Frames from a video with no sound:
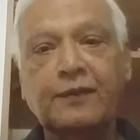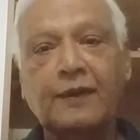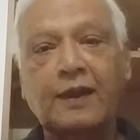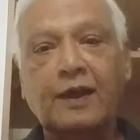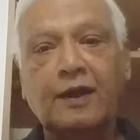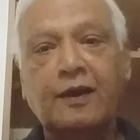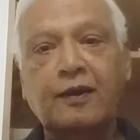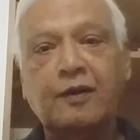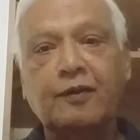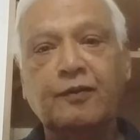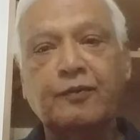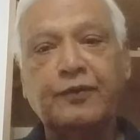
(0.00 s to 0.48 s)

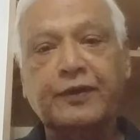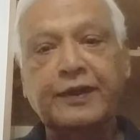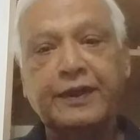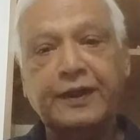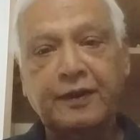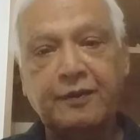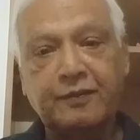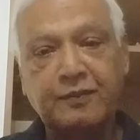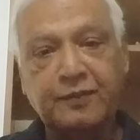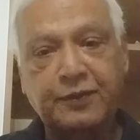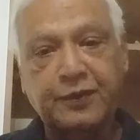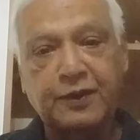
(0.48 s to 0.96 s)
very
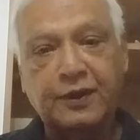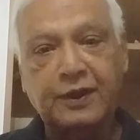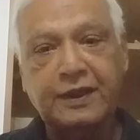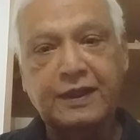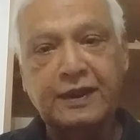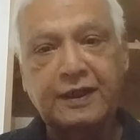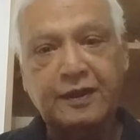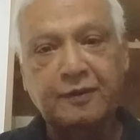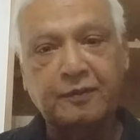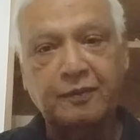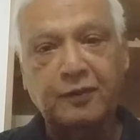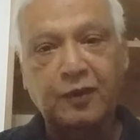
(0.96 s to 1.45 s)

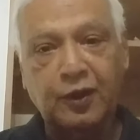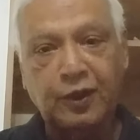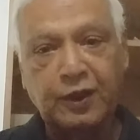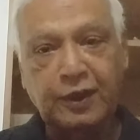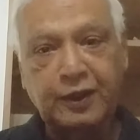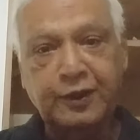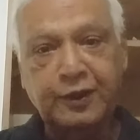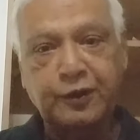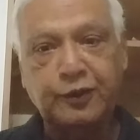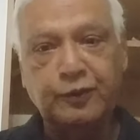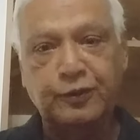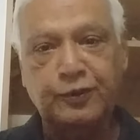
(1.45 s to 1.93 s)
important
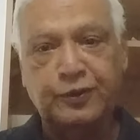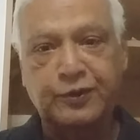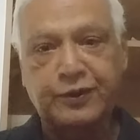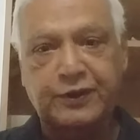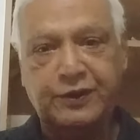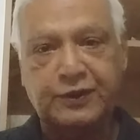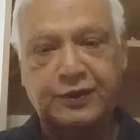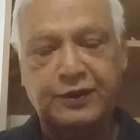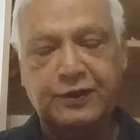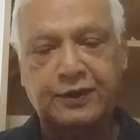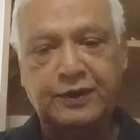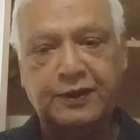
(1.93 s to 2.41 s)

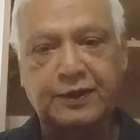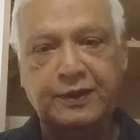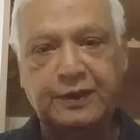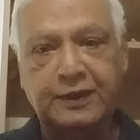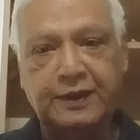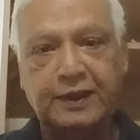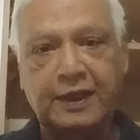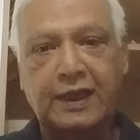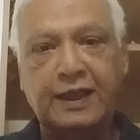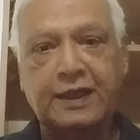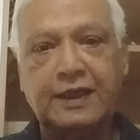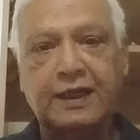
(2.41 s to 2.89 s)
molecules
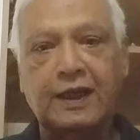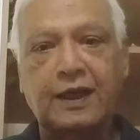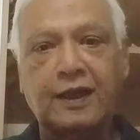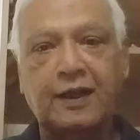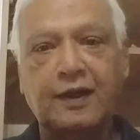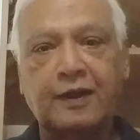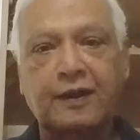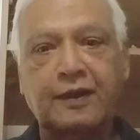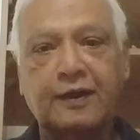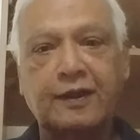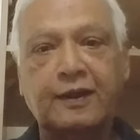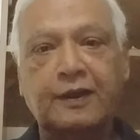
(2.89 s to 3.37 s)
that
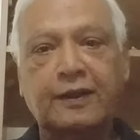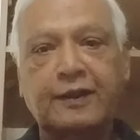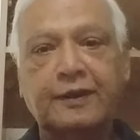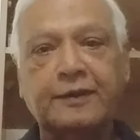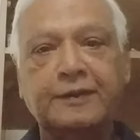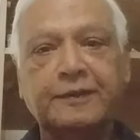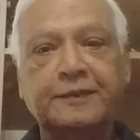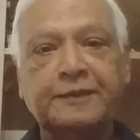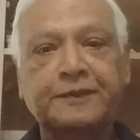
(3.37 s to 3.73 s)
are